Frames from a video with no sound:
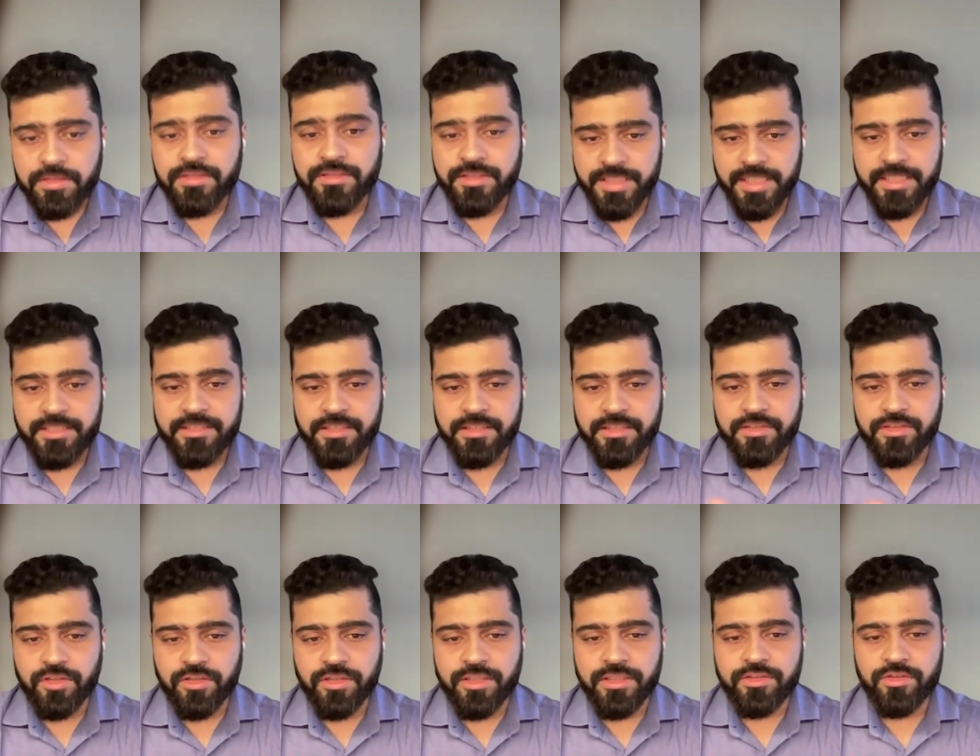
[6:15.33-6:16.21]

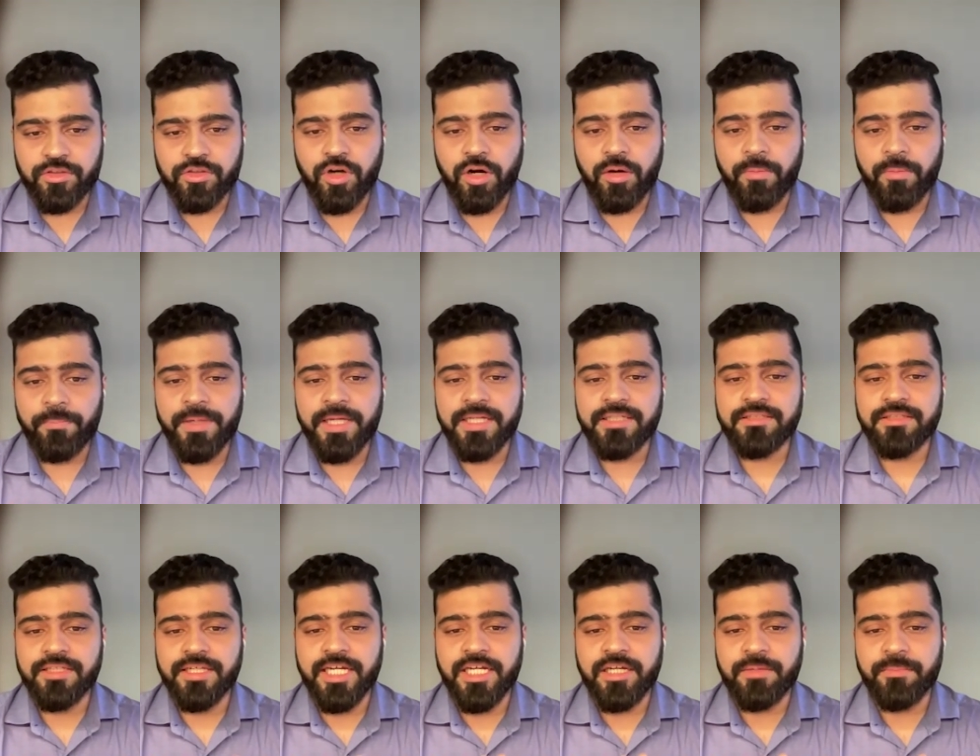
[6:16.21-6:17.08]

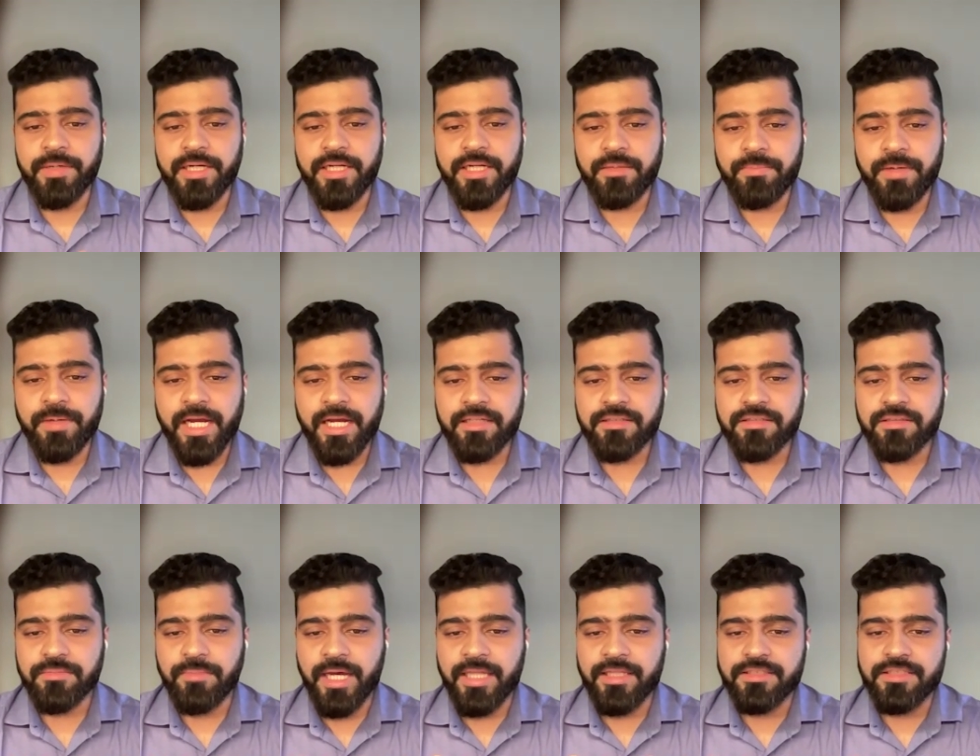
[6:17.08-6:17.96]
complex treatment
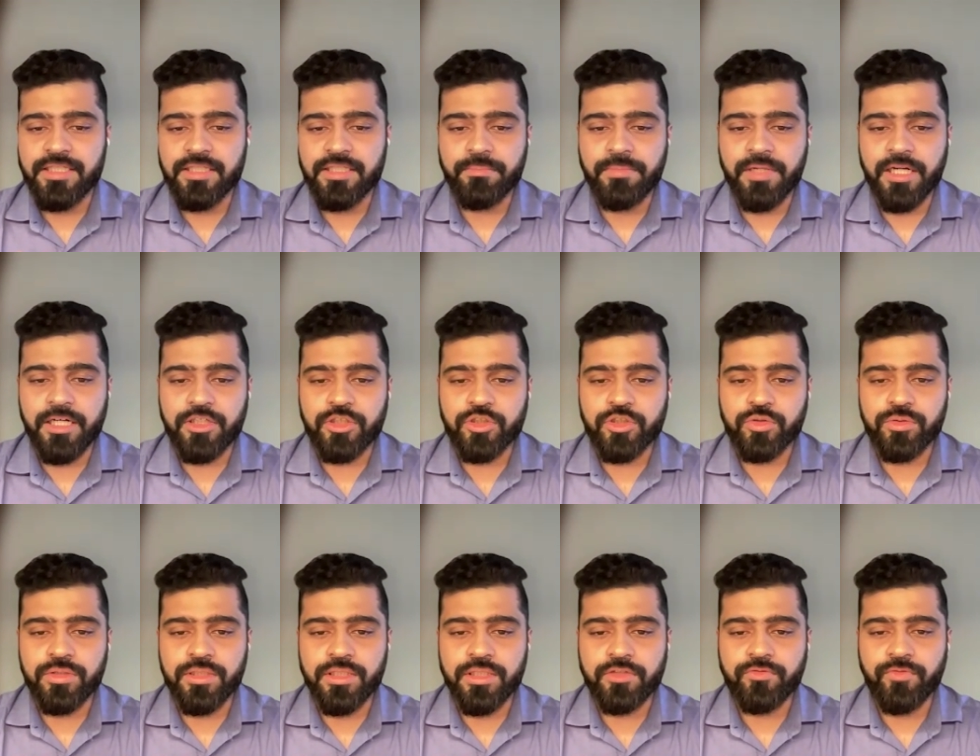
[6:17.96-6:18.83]
plans, managing blood
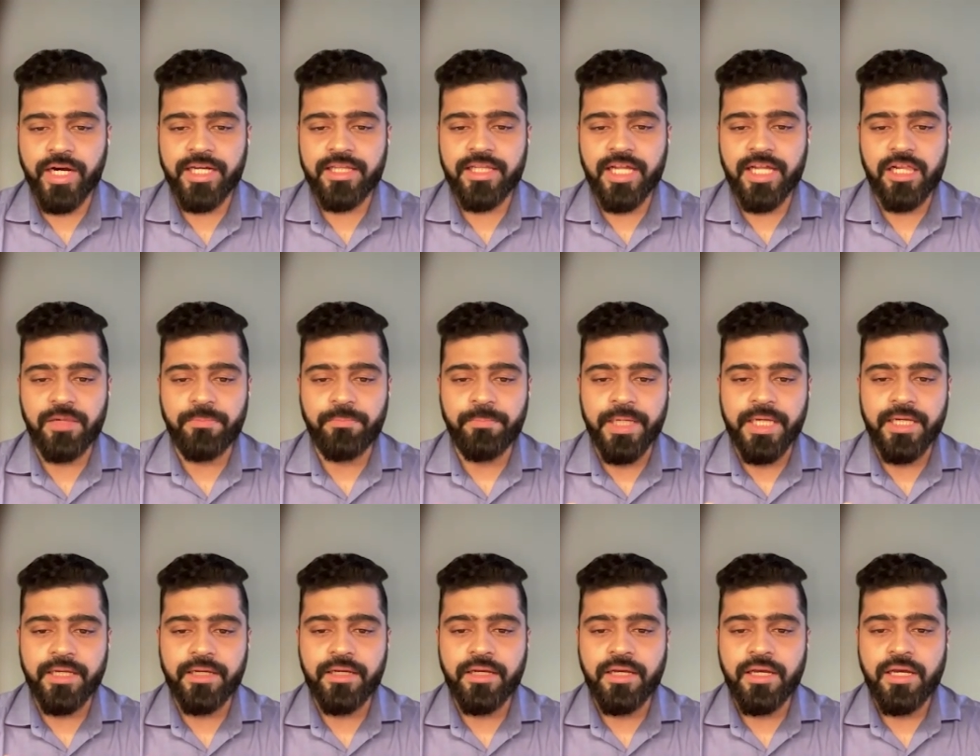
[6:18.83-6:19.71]
sugar while
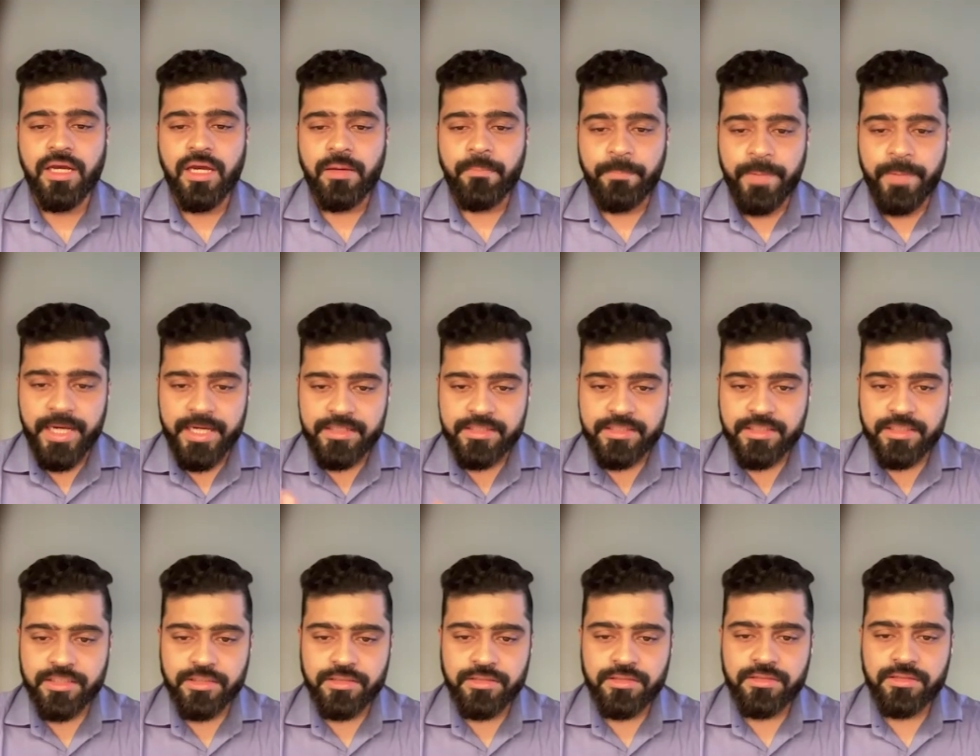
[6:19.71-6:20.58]
helping
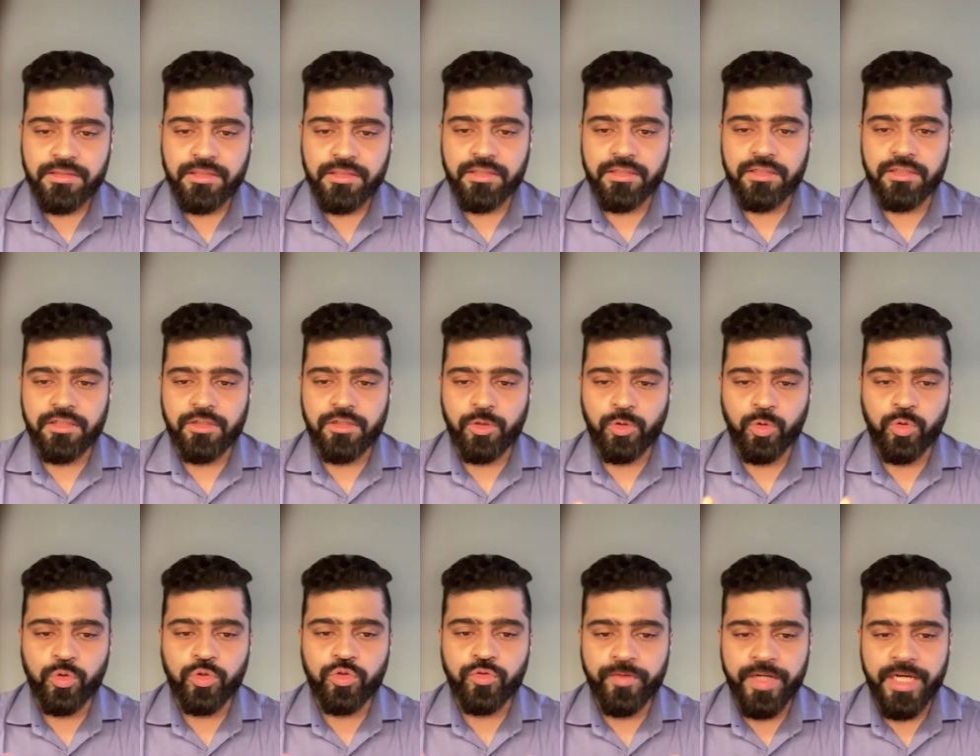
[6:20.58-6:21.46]
patients
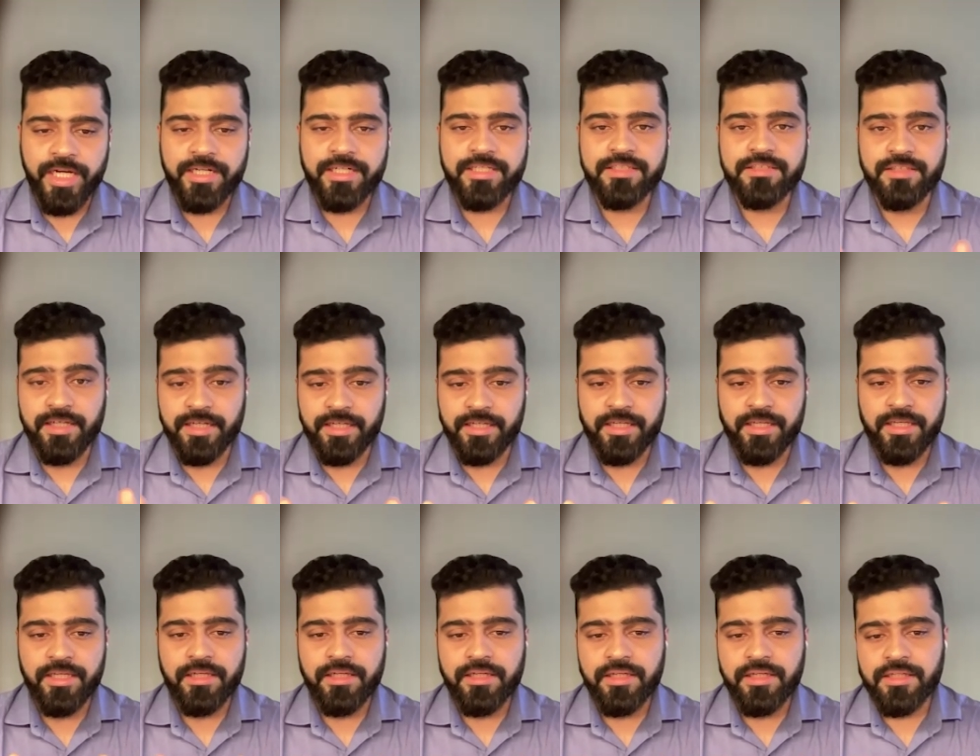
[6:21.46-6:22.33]
lose weight is
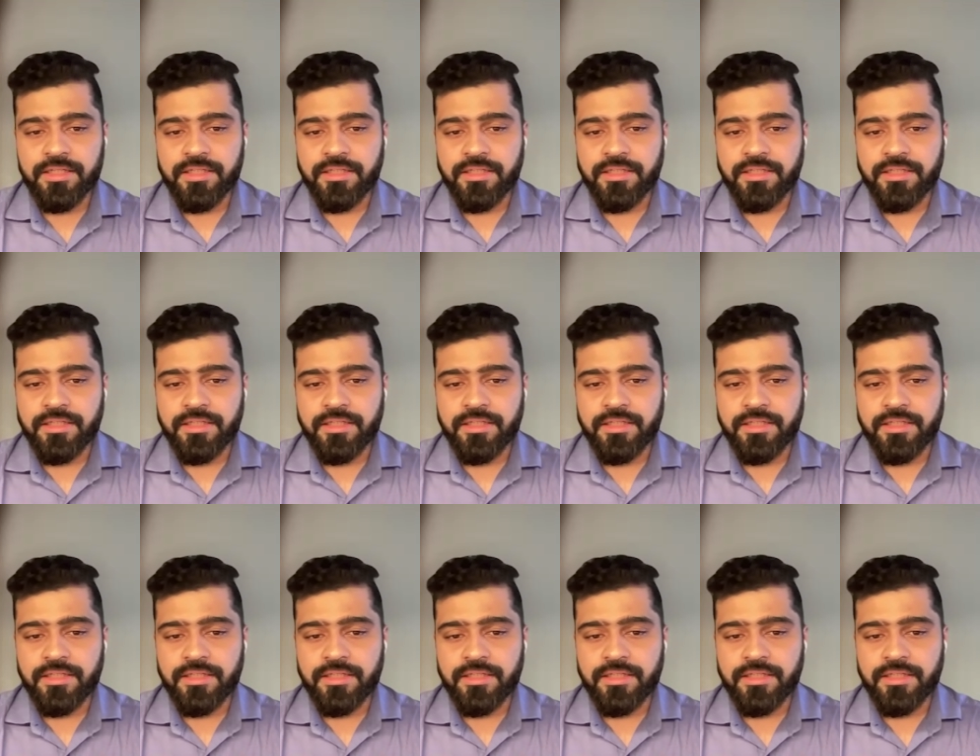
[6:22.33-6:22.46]
tricky.